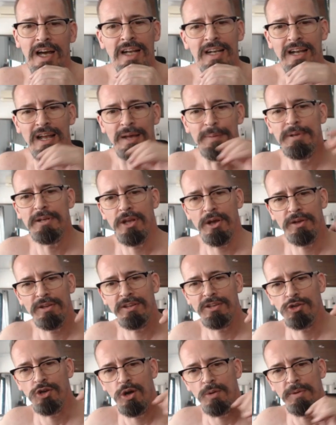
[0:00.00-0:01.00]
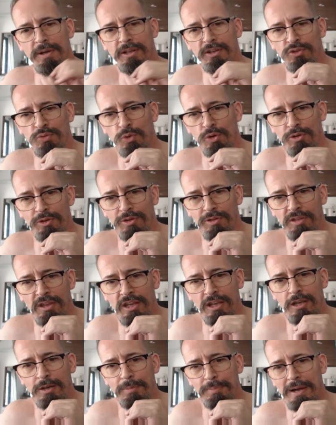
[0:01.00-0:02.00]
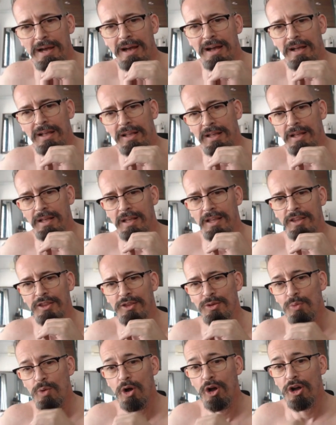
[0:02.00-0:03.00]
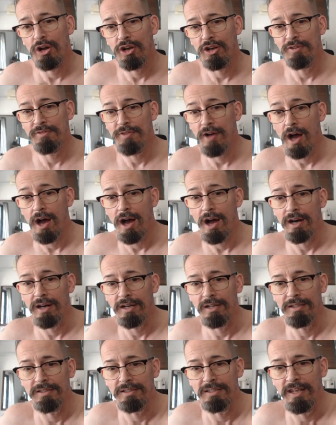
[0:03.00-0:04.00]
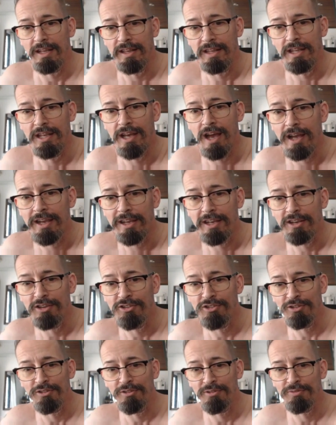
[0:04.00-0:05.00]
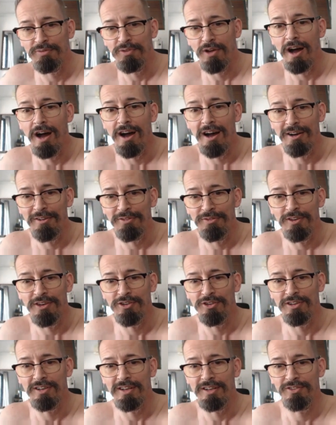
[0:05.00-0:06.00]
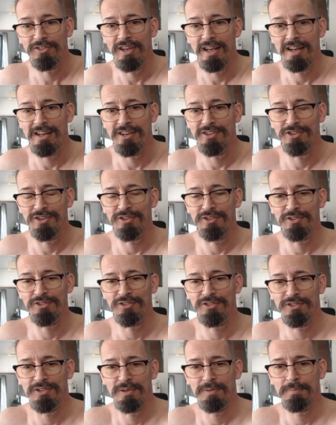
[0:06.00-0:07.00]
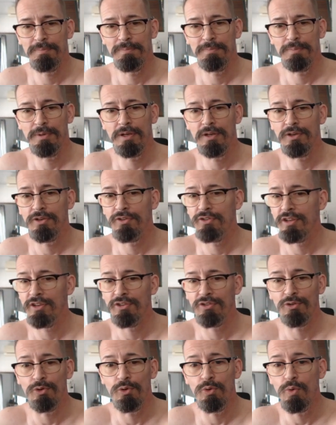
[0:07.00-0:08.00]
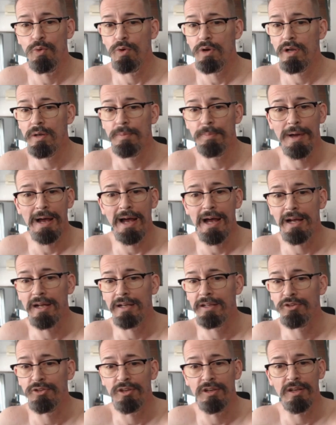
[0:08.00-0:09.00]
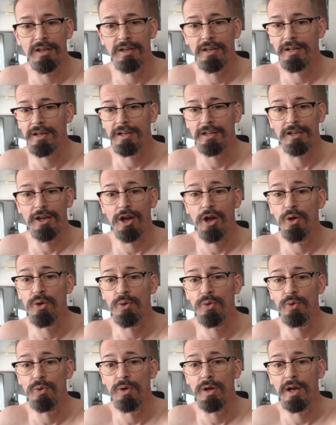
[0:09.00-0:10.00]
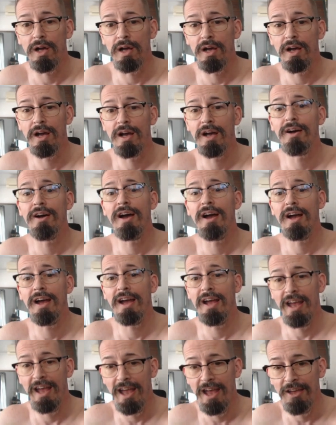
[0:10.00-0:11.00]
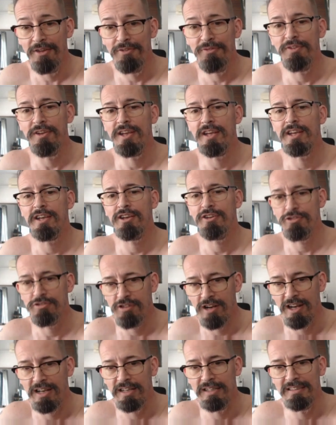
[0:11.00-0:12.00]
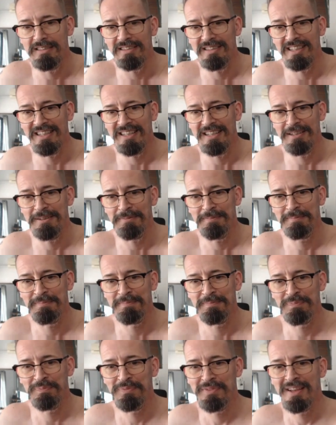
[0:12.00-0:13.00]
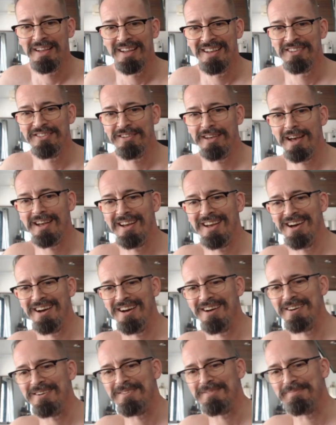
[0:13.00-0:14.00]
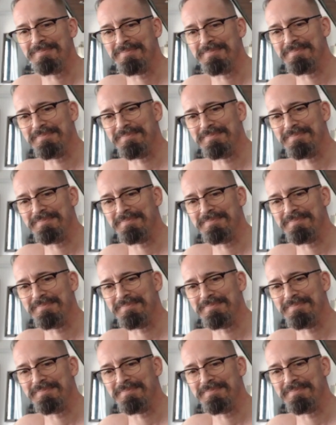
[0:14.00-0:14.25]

Let me know in the comments what you think about The Work of Art in the Age of Artificial Intelligence, because it's all about to go effing crazy. Ta-da!